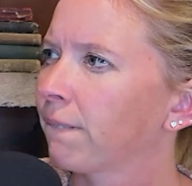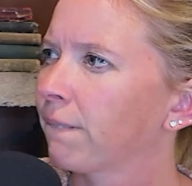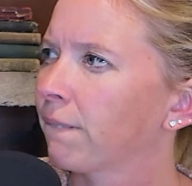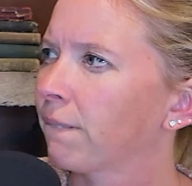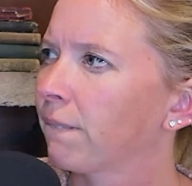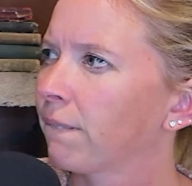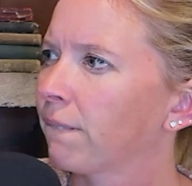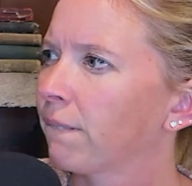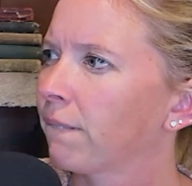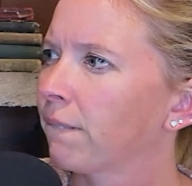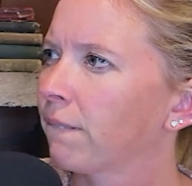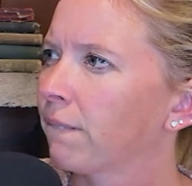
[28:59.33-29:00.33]

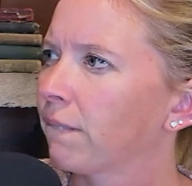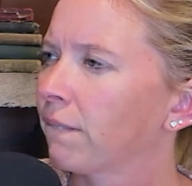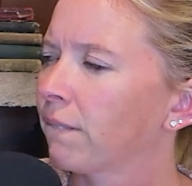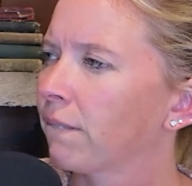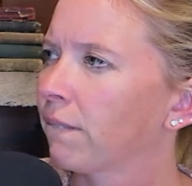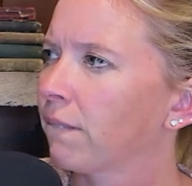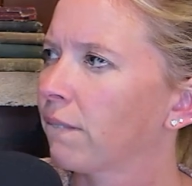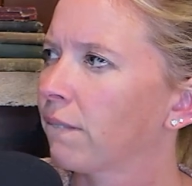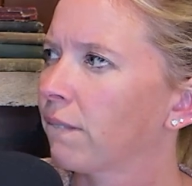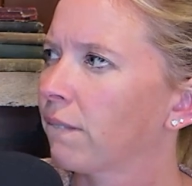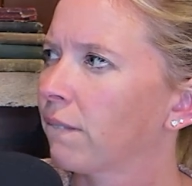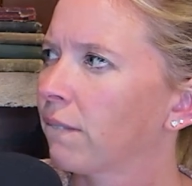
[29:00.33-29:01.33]

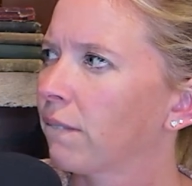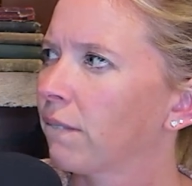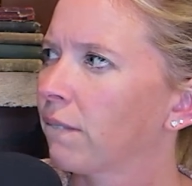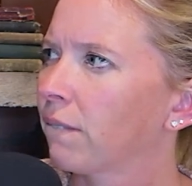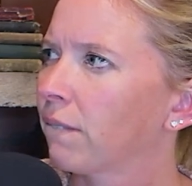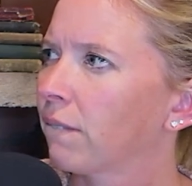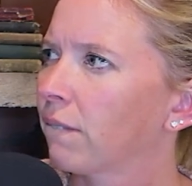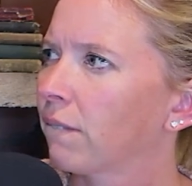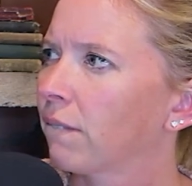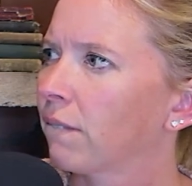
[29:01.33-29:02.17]
[no speech]